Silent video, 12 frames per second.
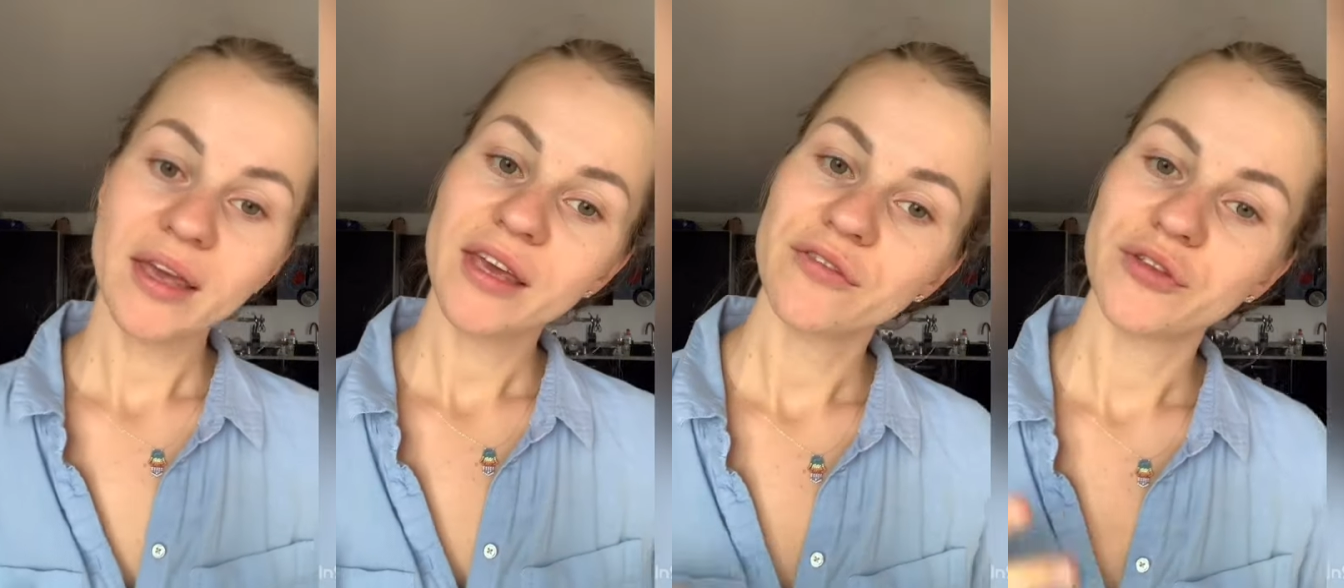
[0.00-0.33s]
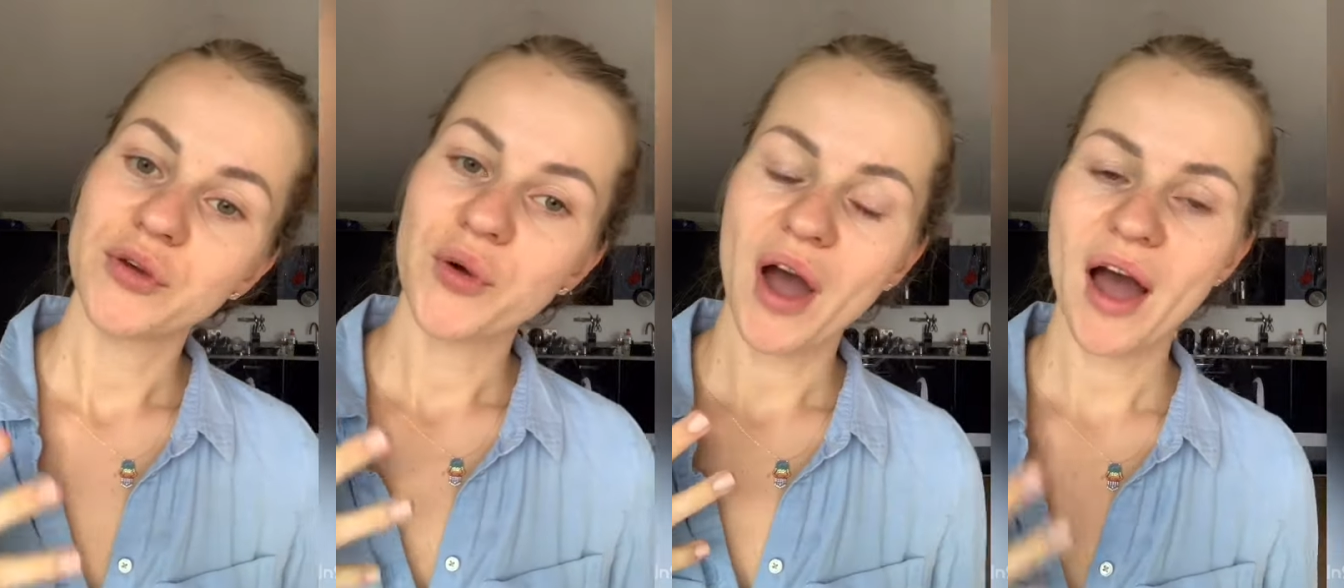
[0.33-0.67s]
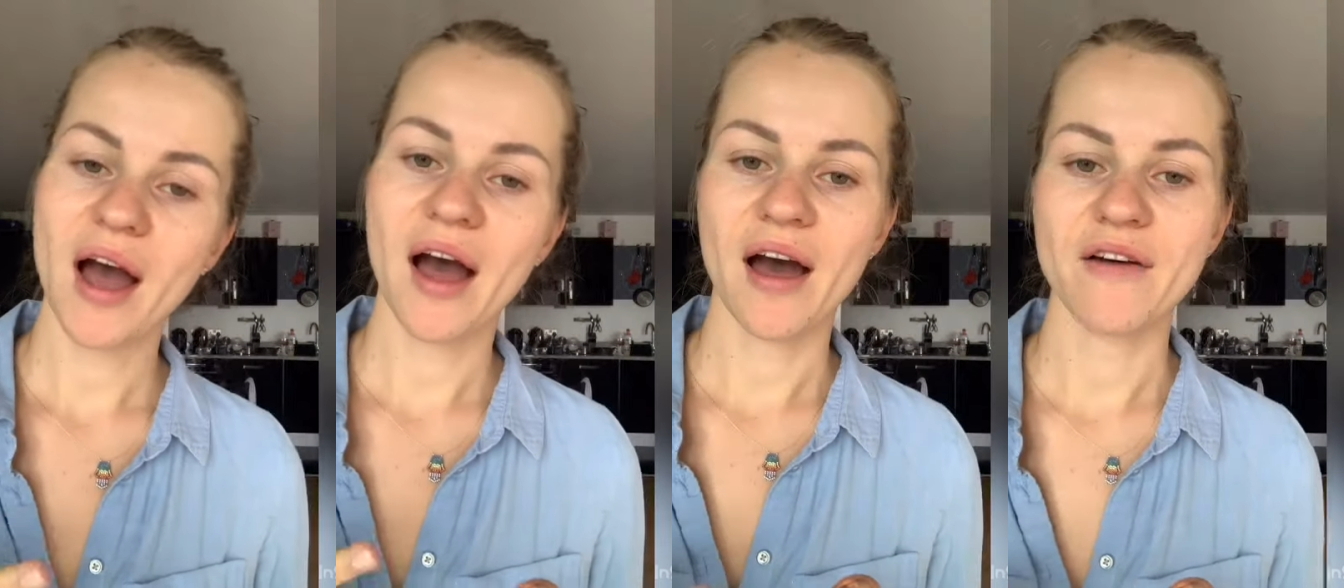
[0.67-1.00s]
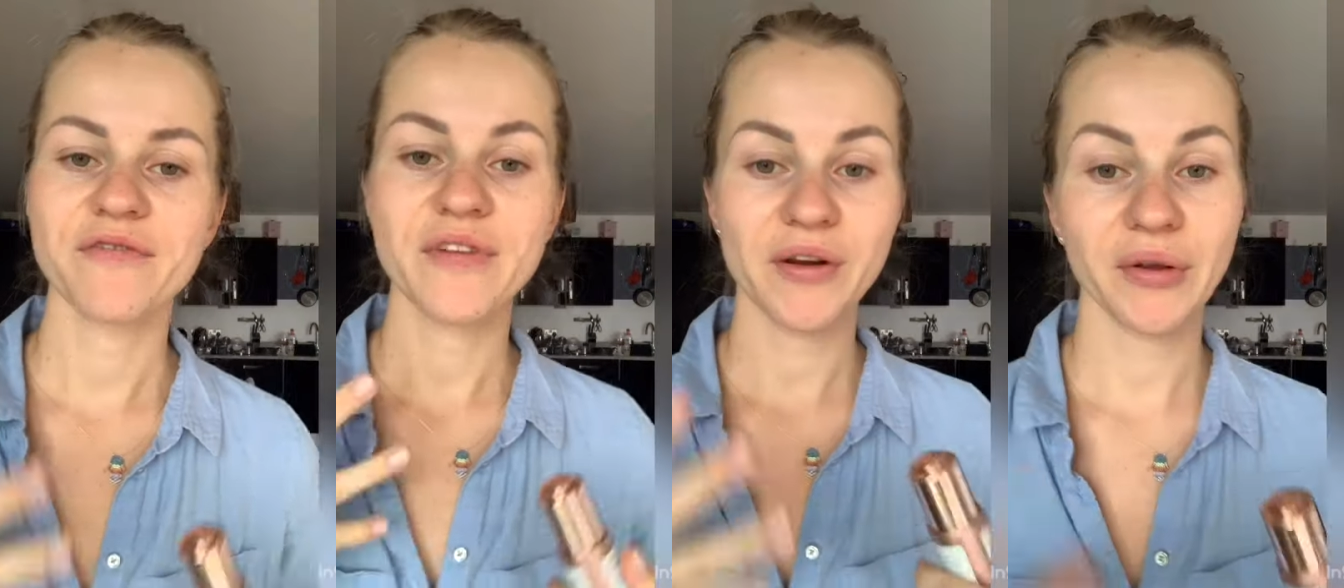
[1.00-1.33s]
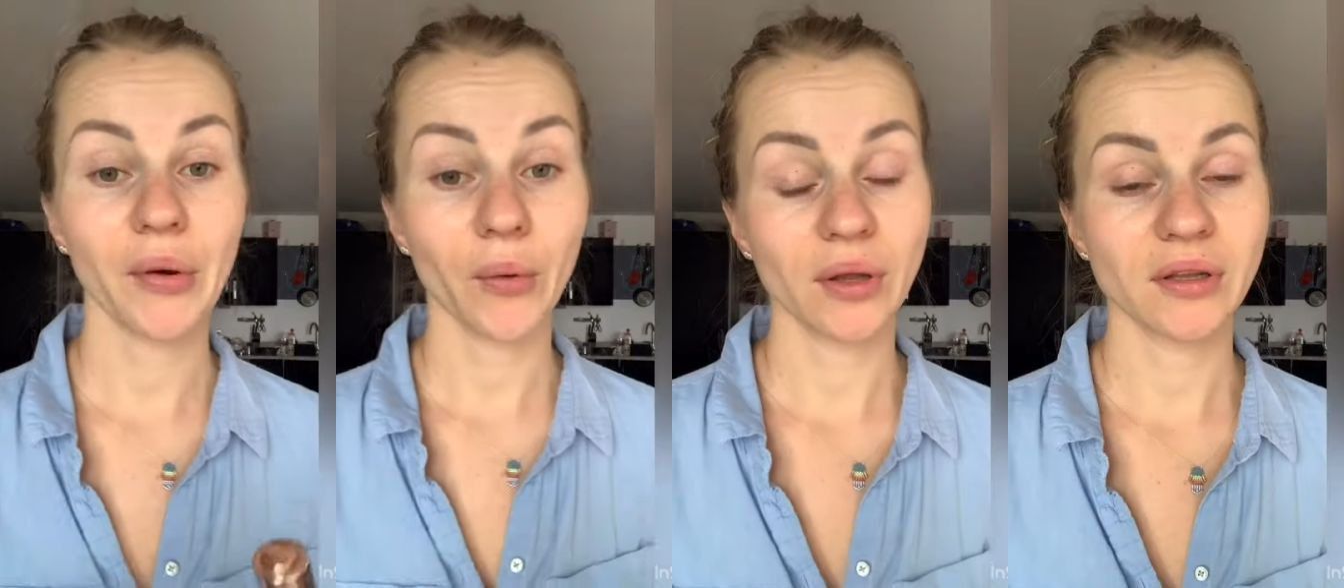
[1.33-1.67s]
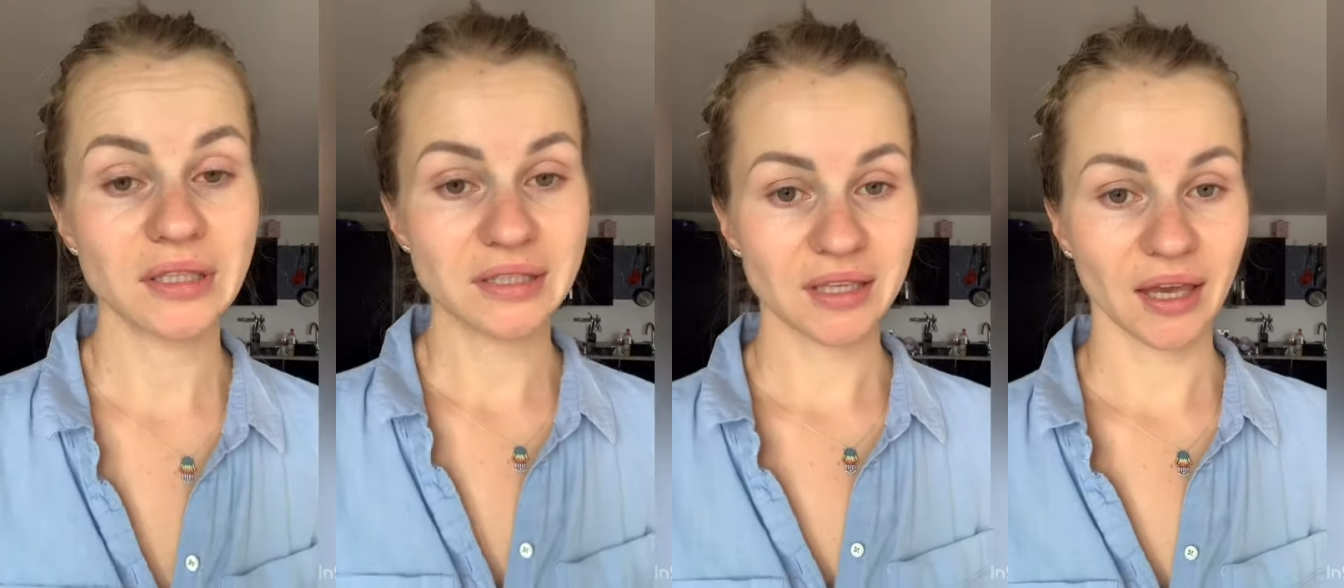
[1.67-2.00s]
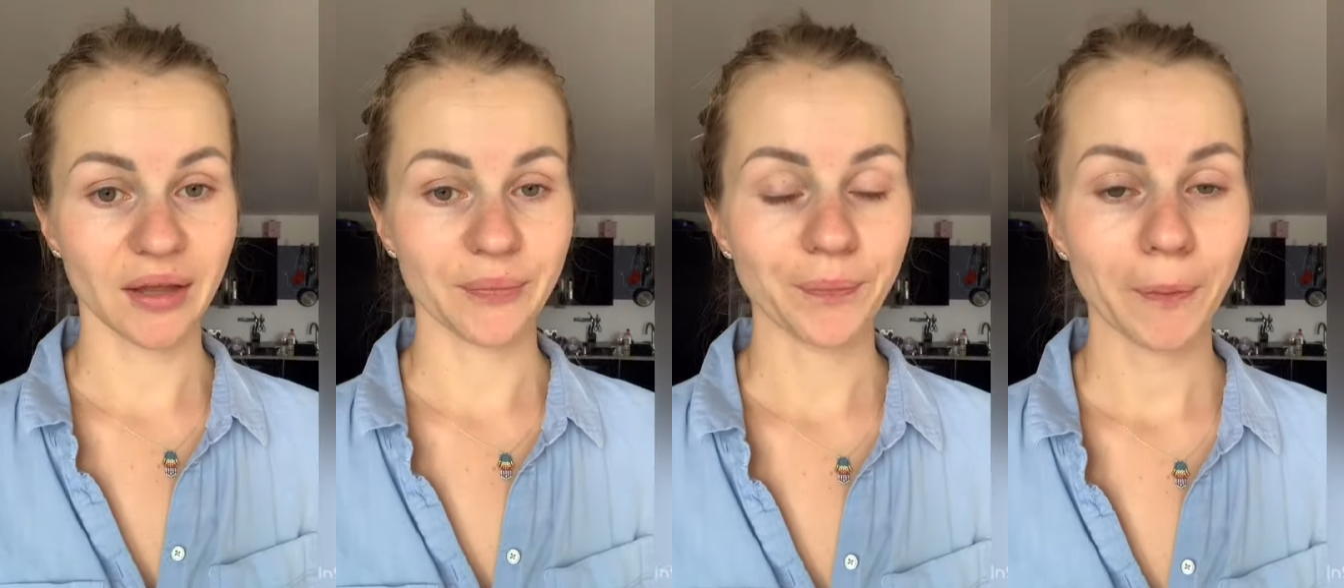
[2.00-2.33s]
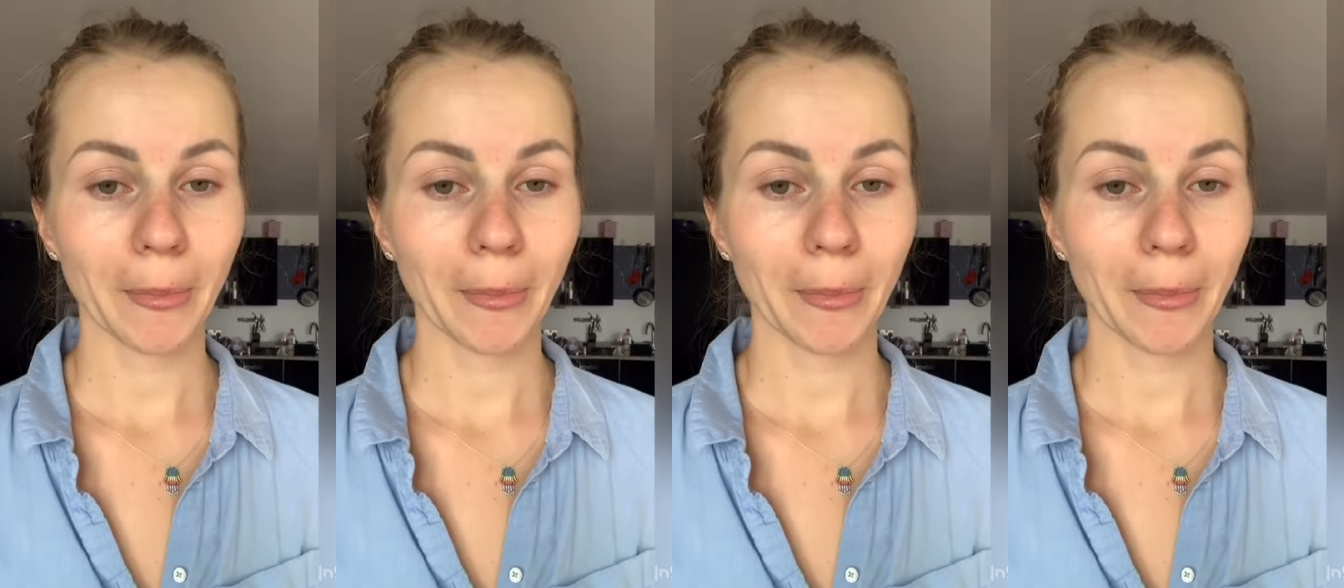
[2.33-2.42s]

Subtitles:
if you have very oily skin.